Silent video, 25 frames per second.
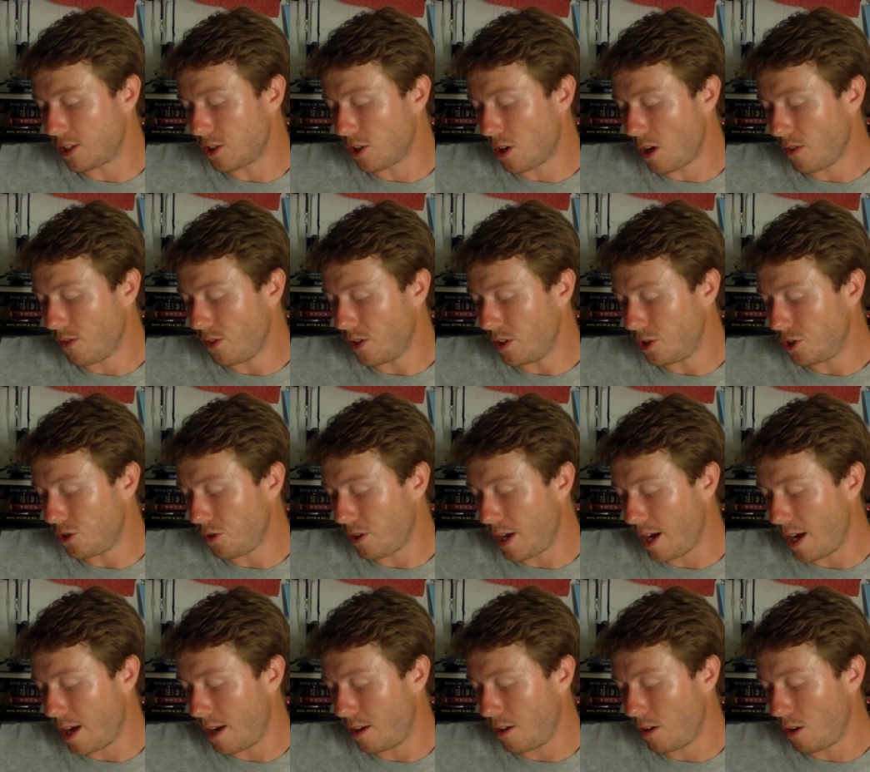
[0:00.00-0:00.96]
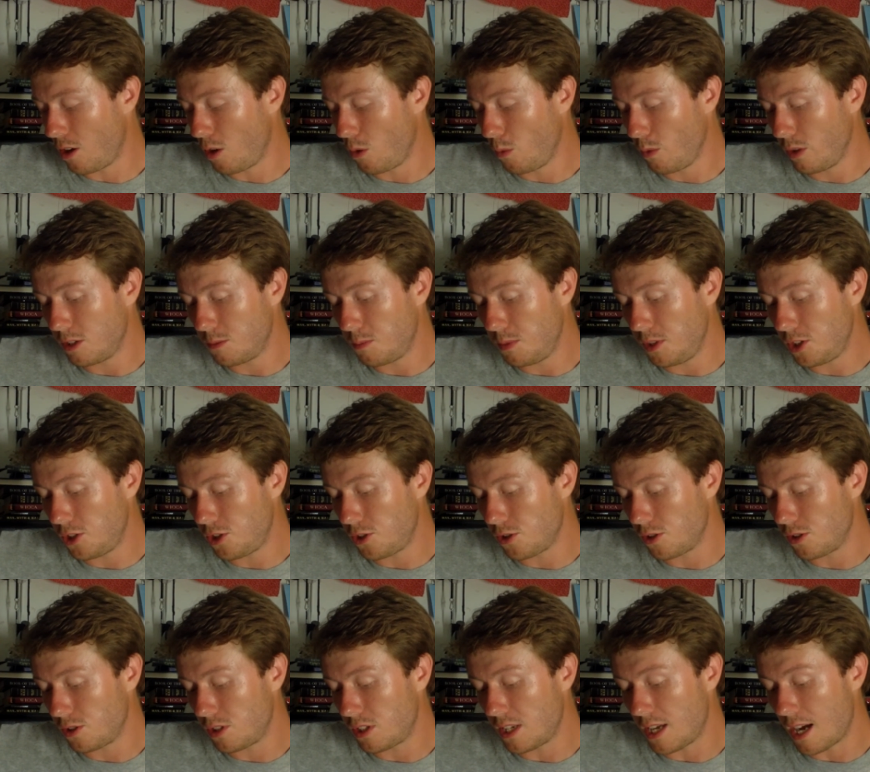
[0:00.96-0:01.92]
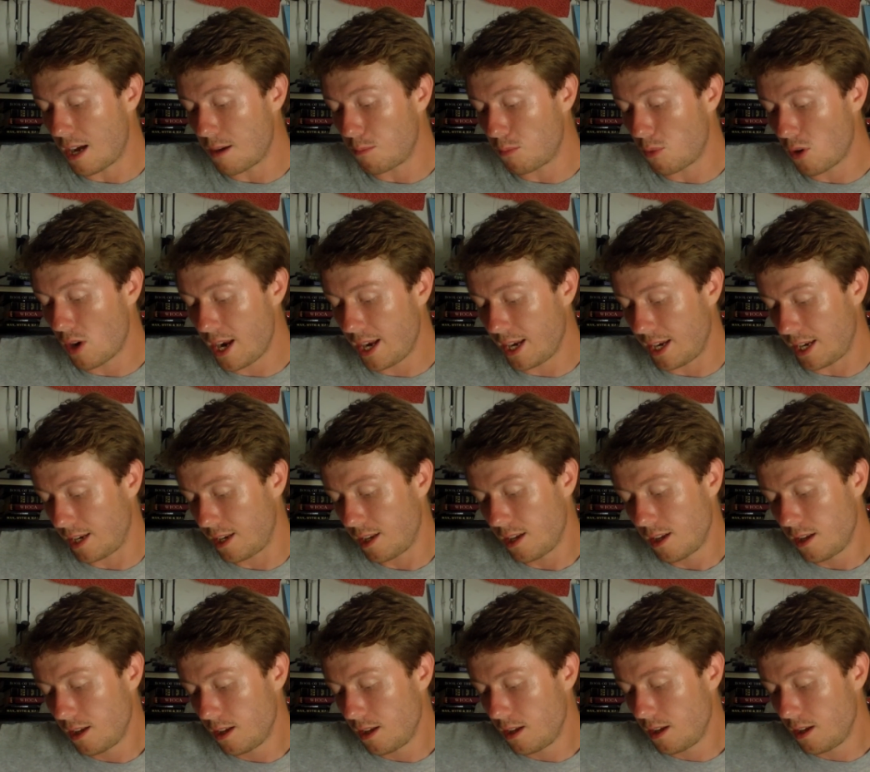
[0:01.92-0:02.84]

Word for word: it as often as you can, and always be sure to not break it.